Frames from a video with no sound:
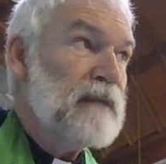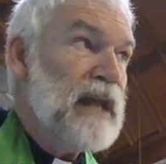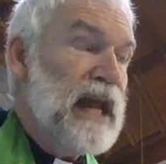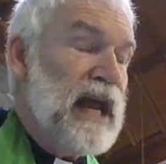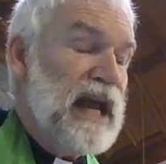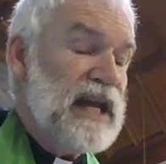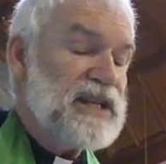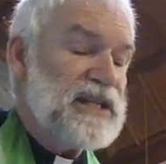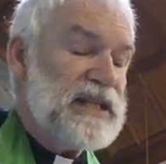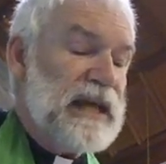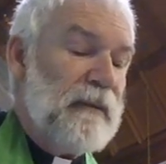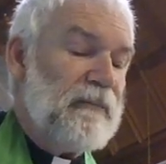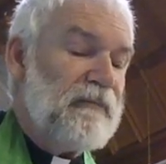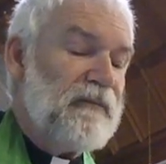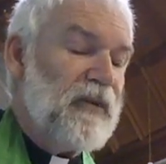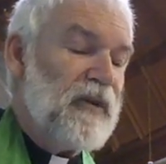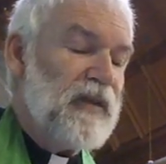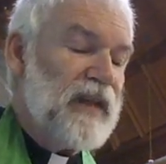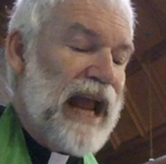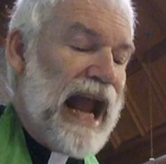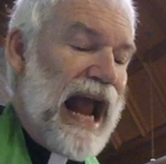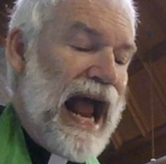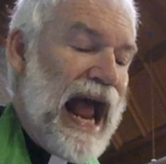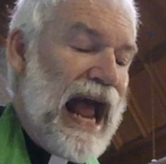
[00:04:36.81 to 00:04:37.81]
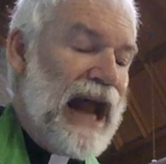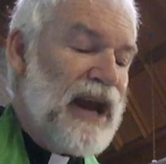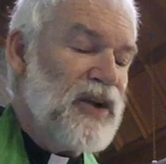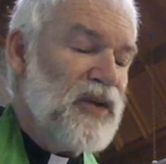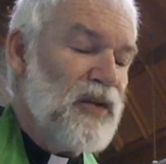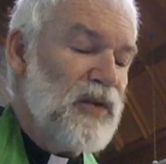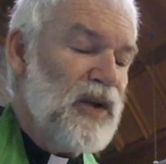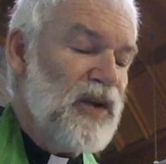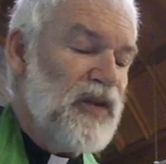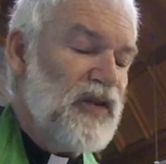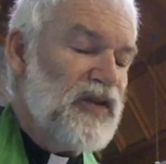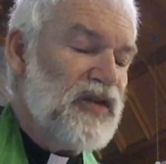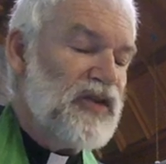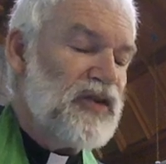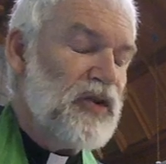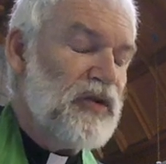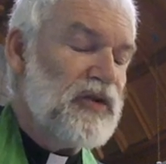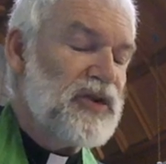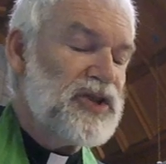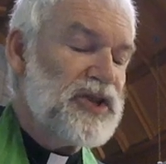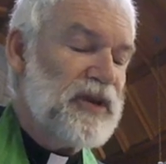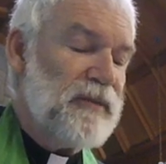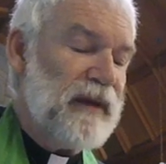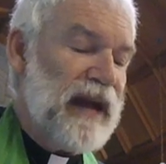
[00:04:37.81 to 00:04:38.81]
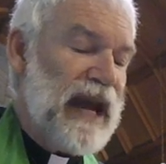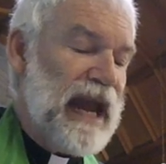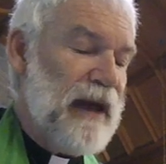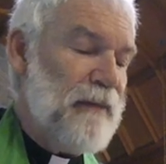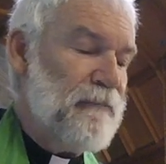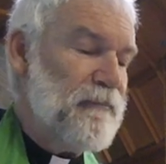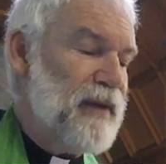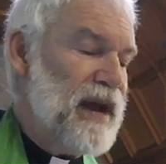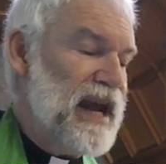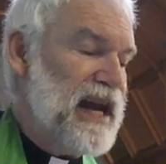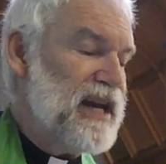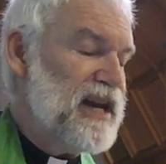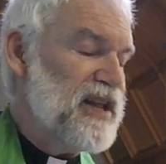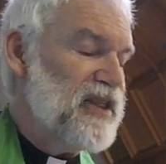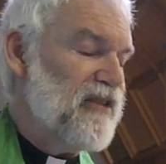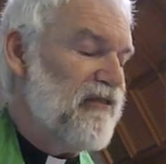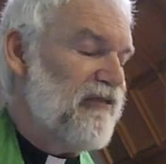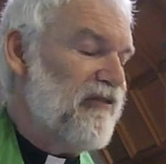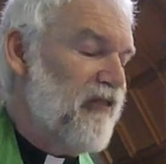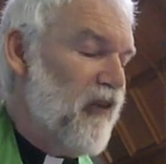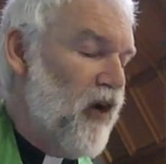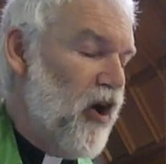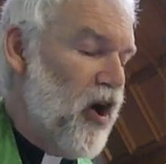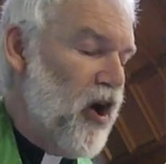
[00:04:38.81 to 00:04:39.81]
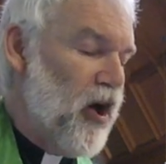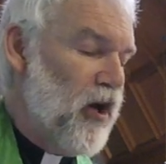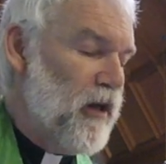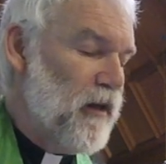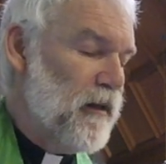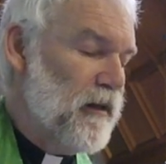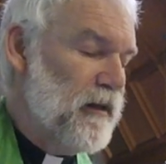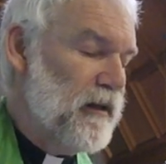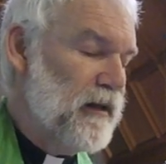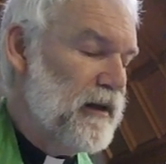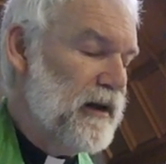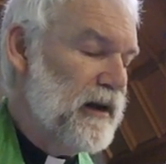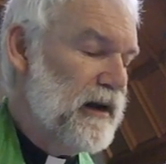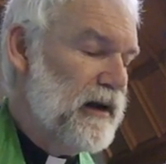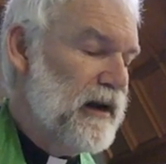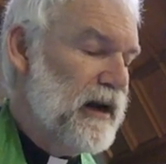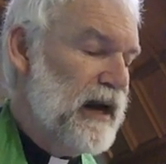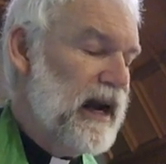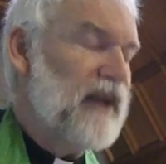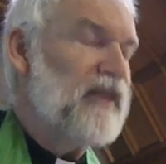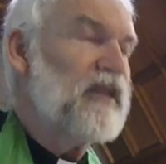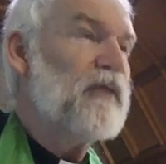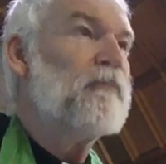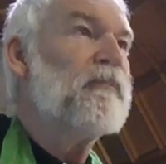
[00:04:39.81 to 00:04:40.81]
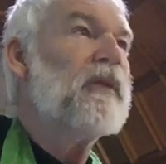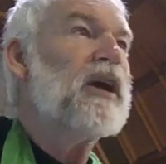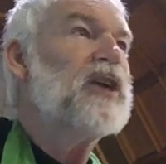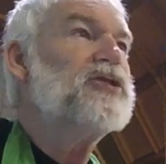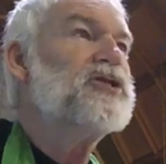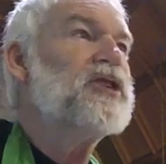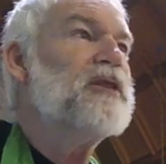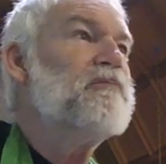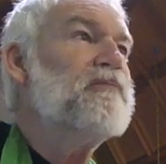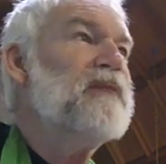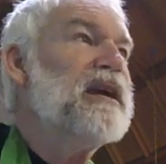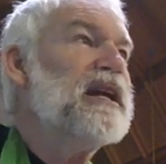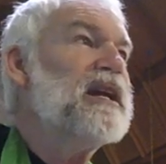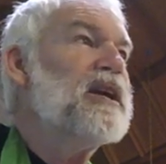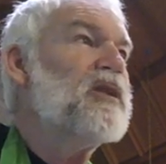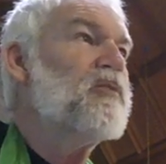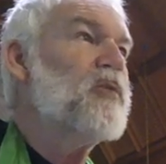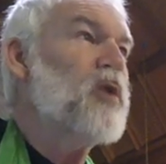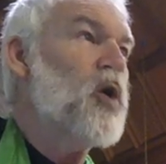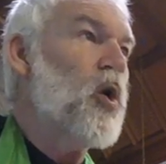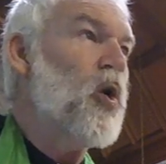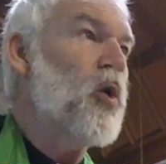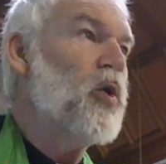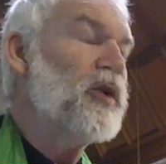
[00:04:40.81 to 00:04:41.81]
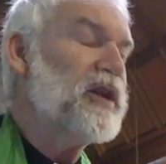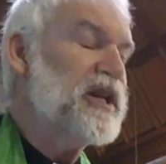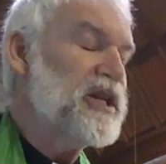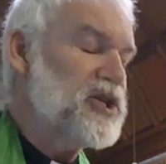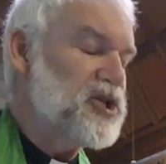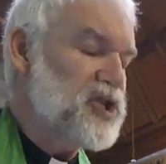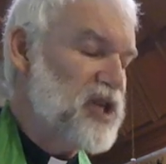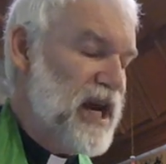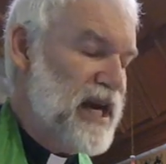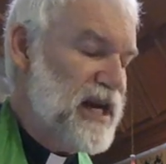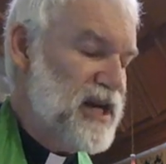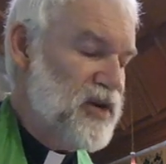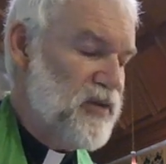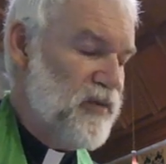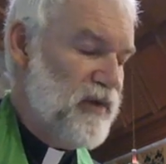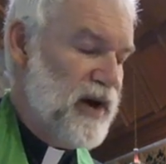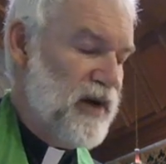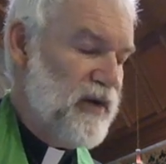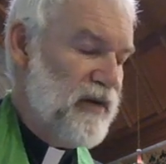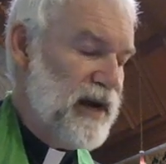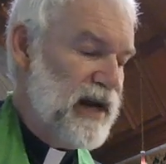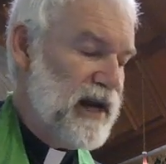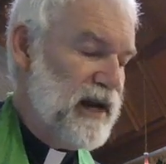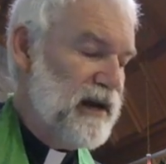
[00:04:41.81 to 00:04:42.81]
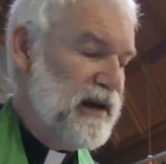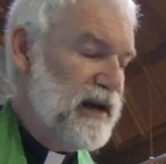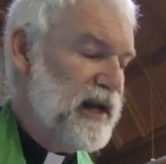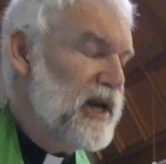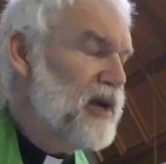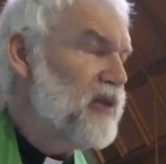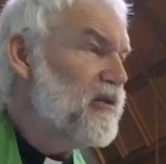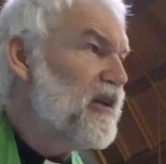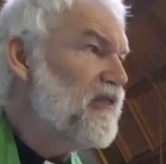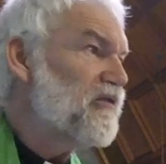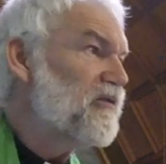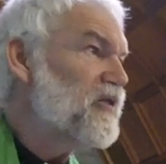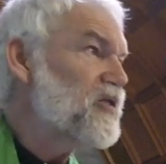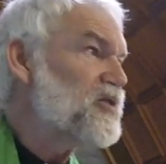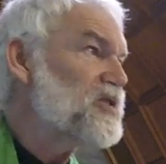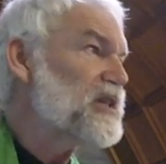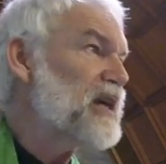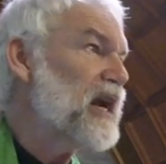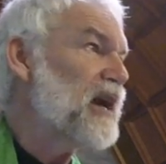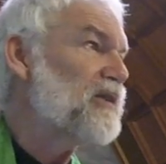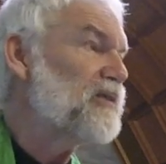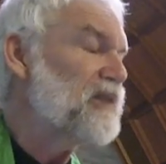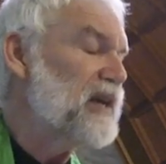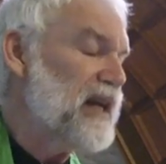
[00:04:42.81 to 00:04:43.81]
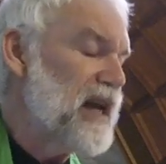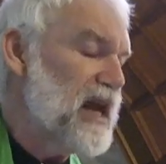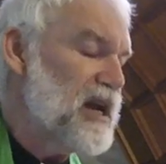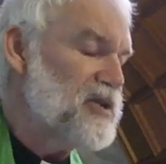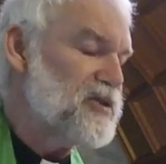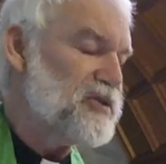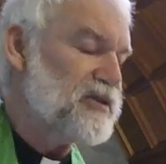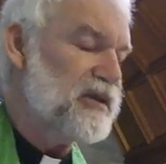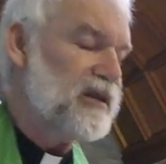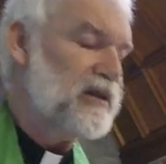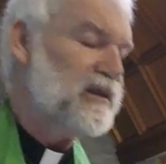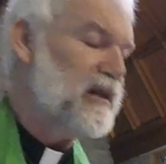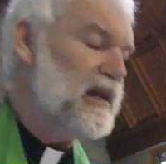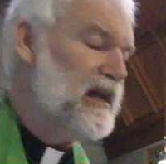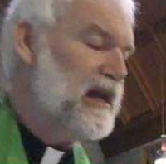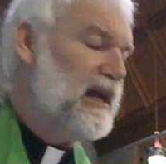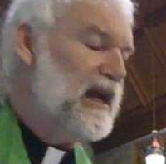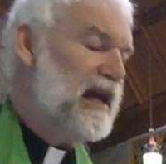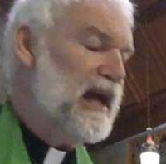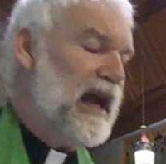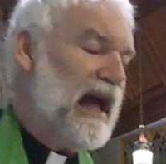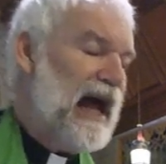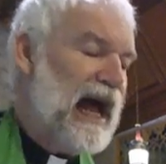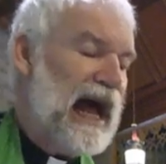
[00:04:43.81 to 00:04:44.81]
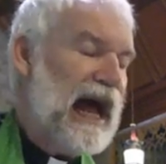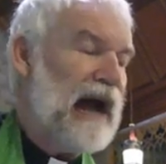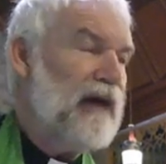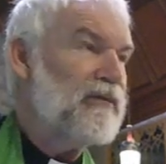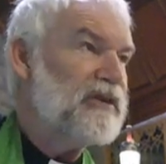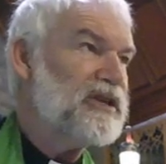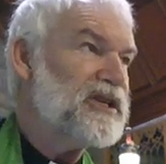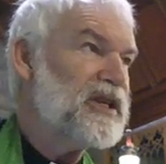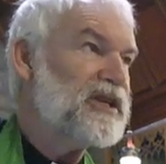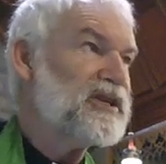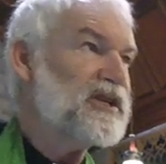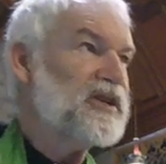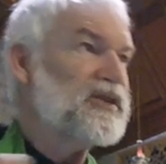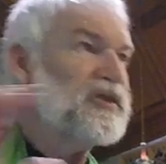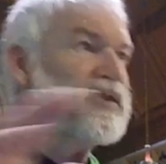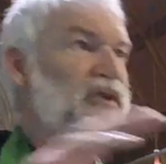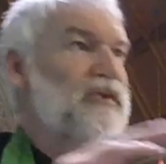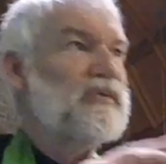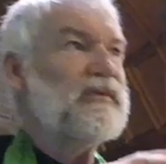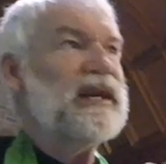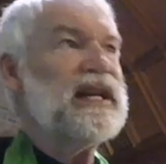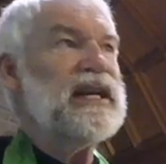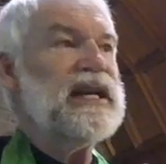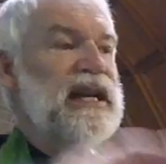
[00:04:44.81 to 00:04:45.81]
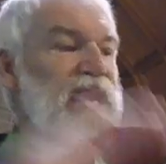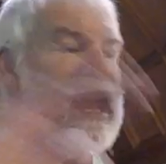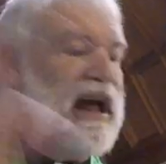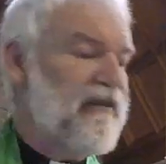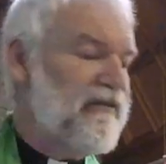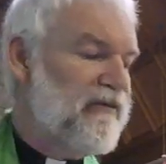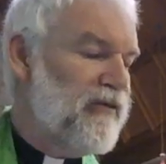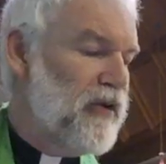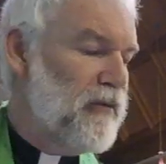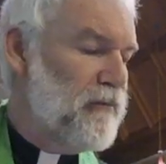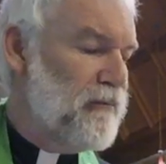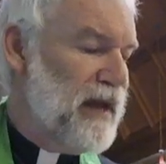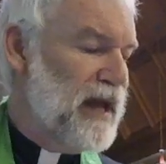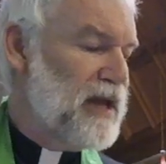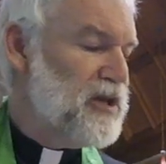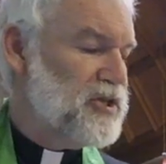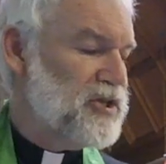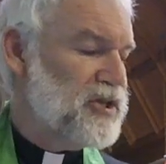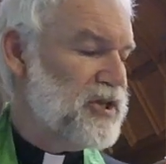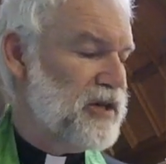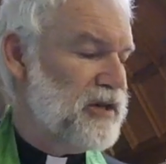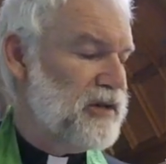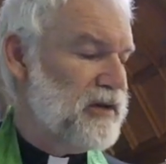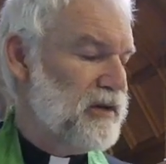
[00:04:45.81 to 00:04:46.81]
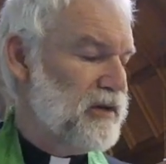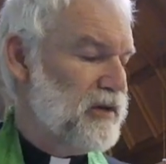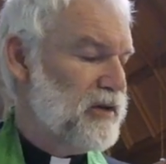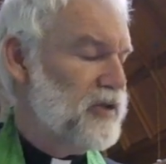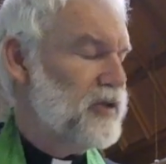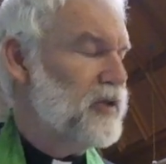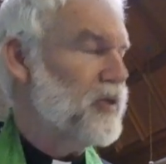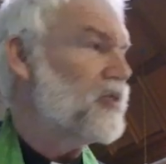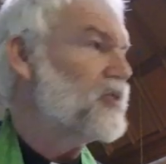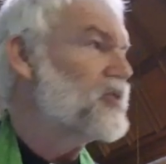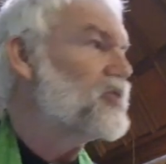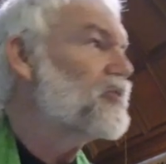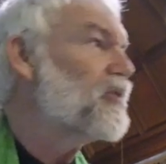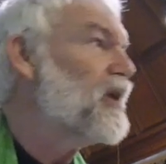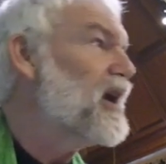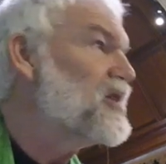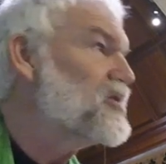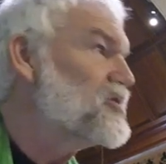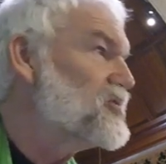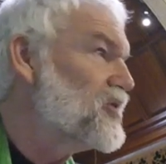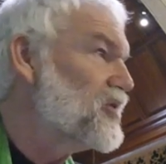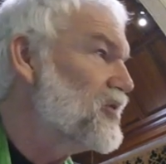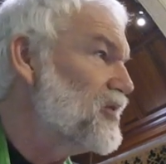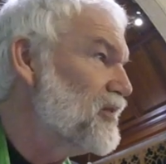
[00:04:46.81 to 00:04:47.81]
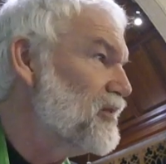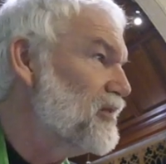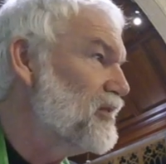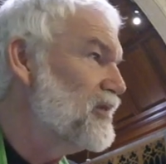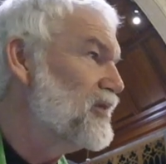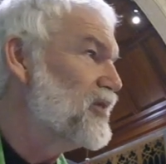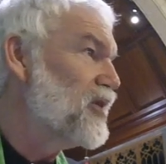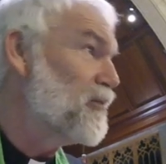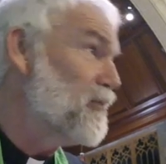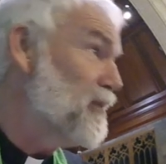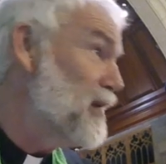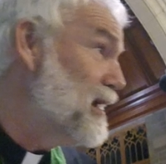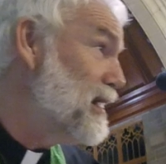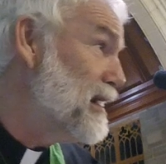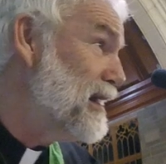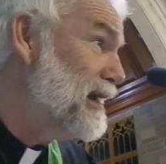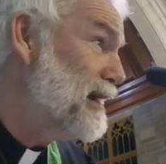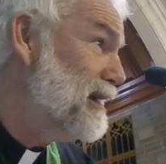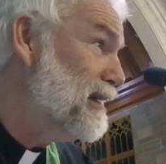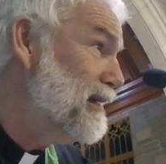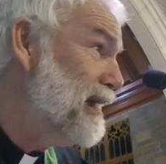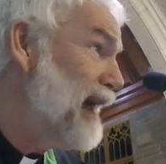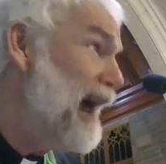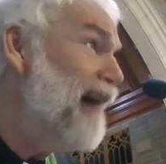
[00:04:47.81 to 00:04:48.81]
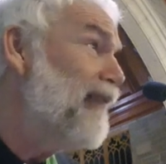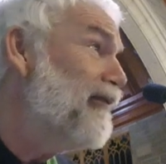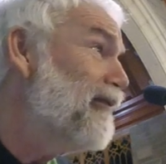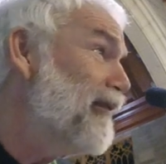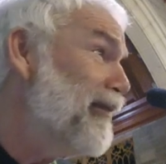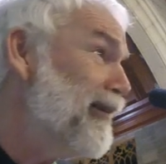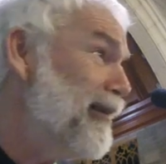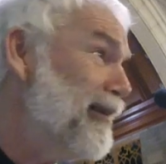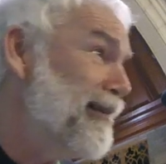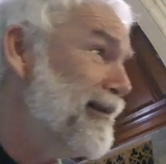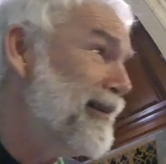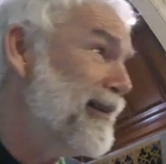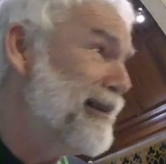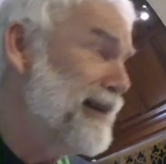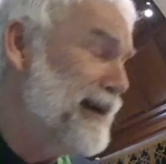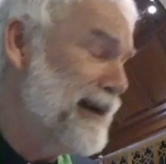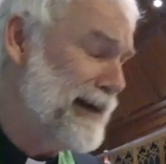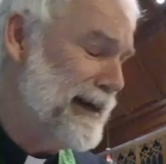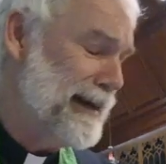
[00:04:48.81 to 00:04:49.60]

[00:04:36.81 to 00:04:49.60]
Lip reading: Except for the annual stewardship campaign in the fall and the budget meeting we hold in January, here at First Congregational, I would just as soon we never mention your treasure, your money, ever.